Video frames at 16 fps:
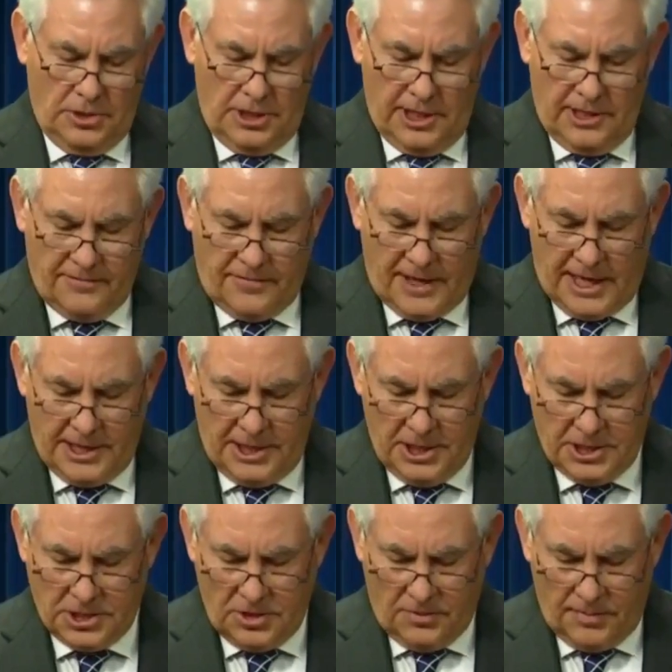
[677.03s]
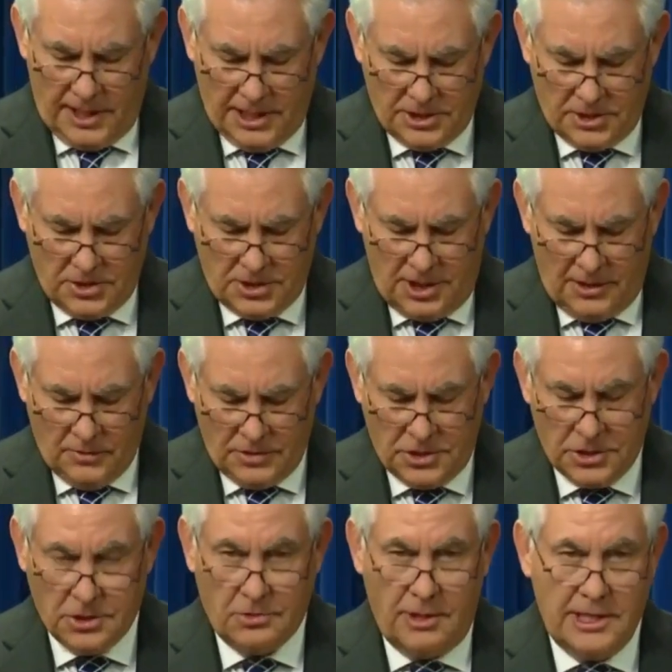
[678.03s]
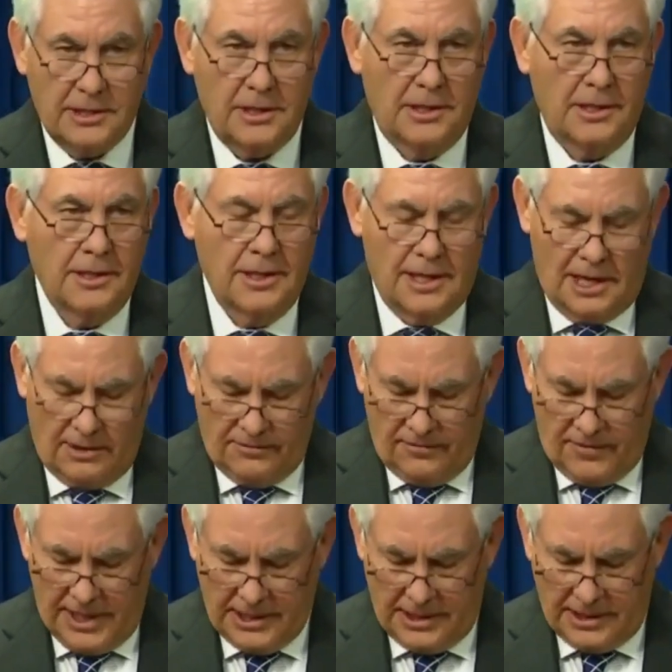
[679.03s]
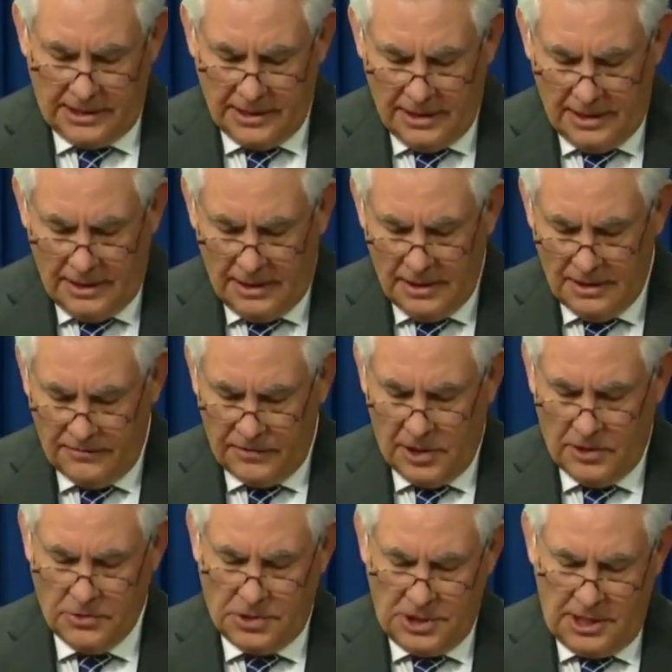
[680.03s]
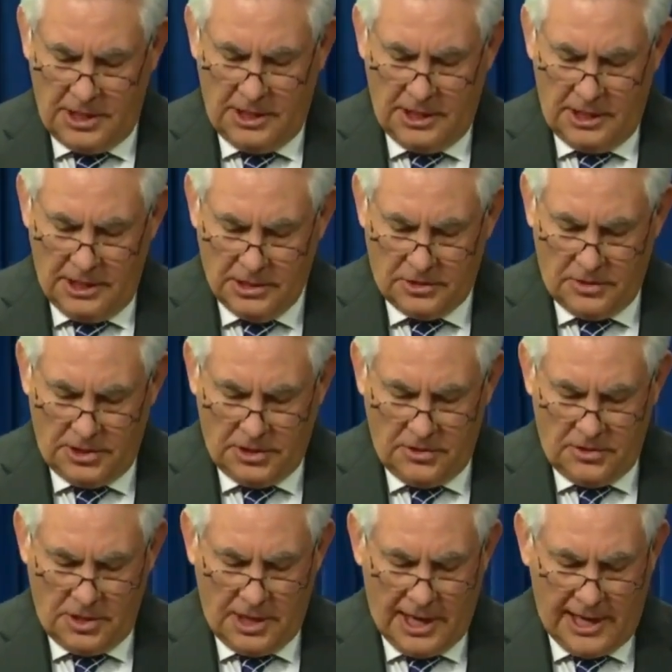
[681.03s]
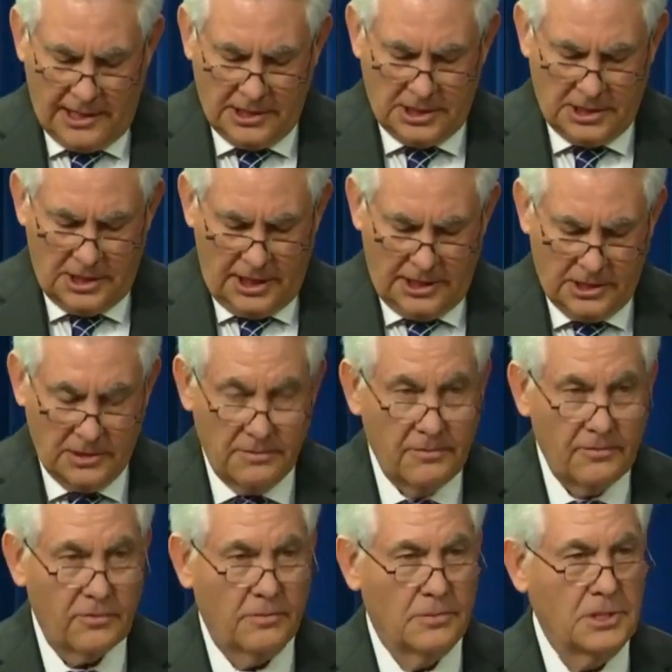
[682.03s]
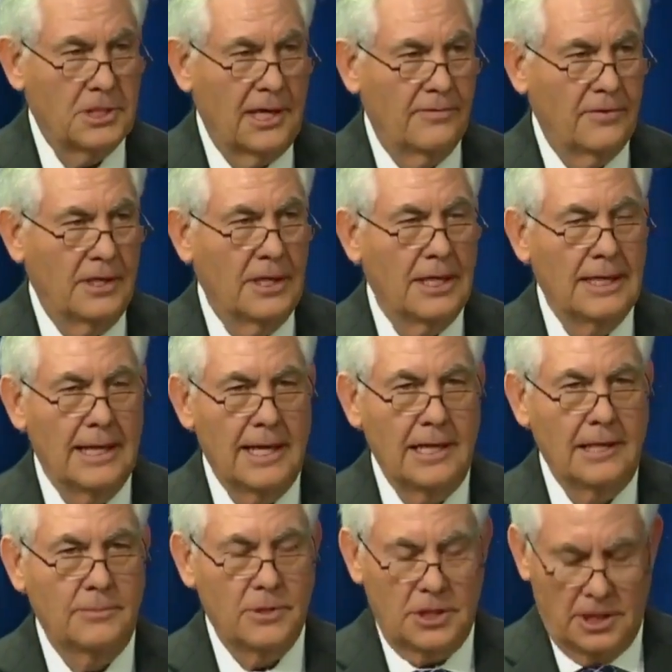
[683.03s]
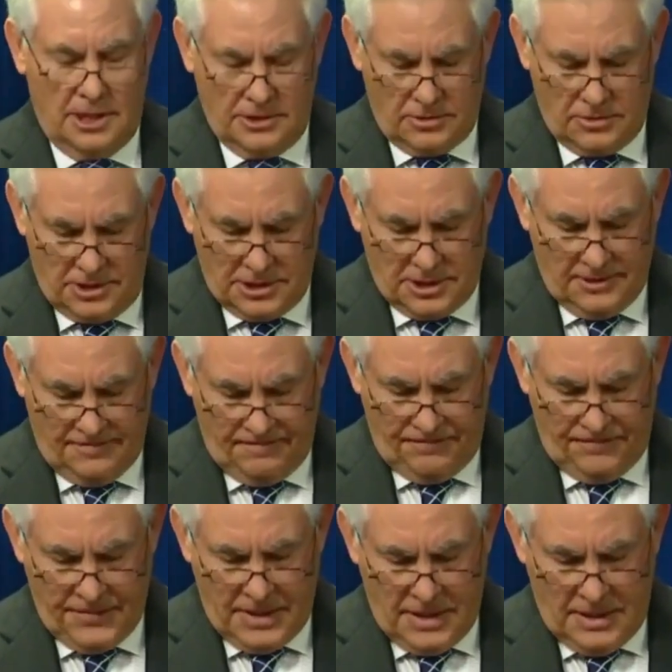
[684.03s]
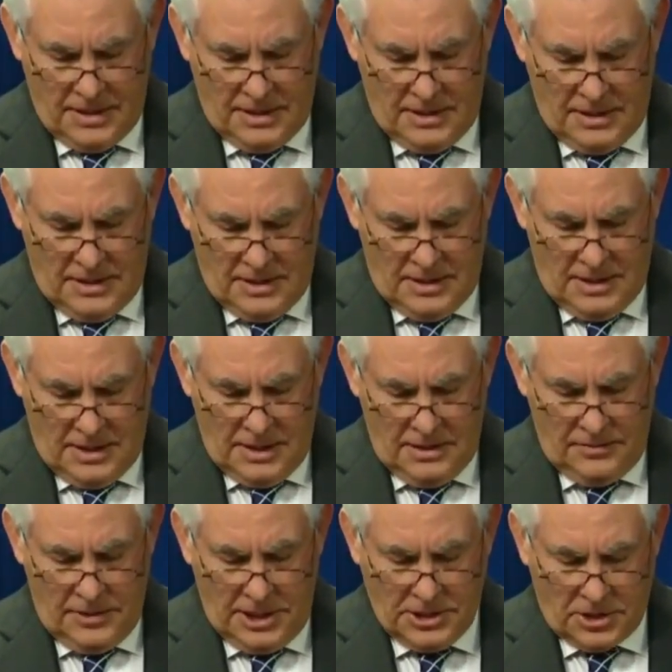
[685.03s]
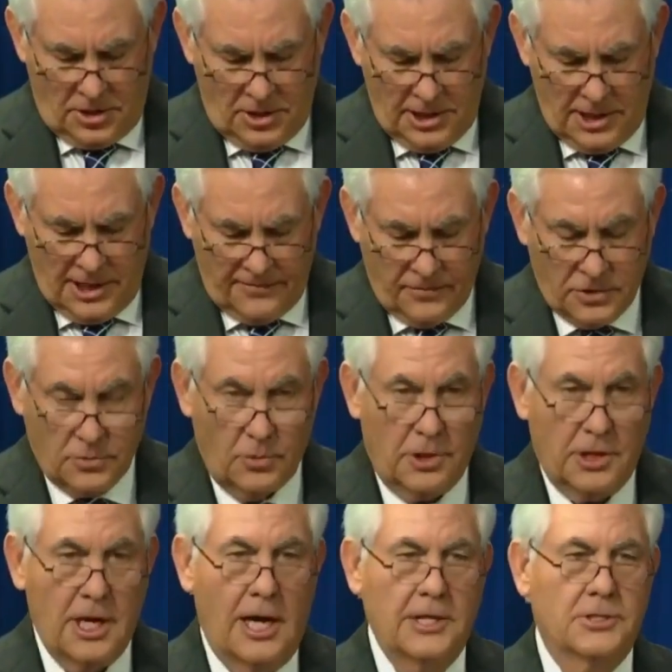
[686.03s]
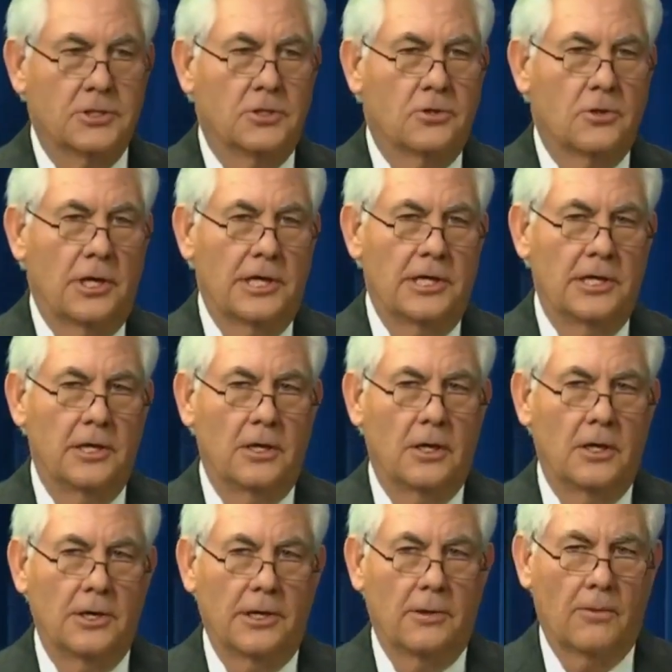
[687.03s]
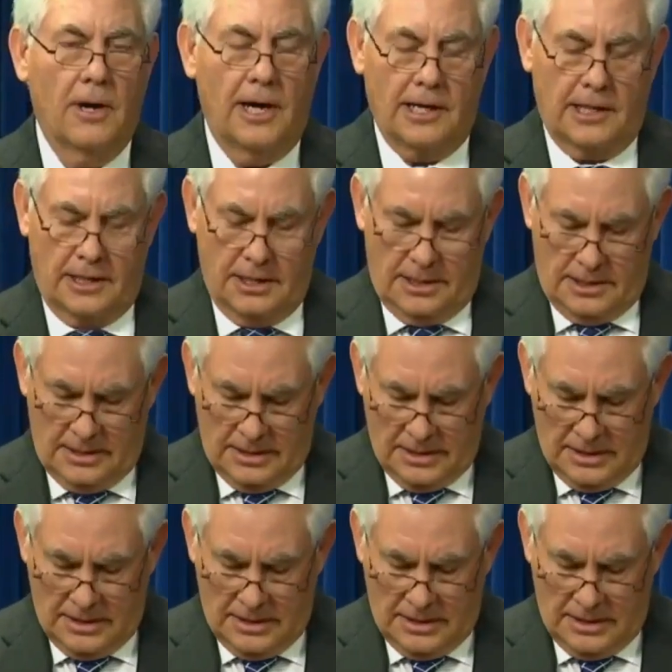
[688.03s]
to identify additional measures that would strengthen our vetting of those seeking entry to the United States from seven named countries. These early efforts were concentrated on Iraq.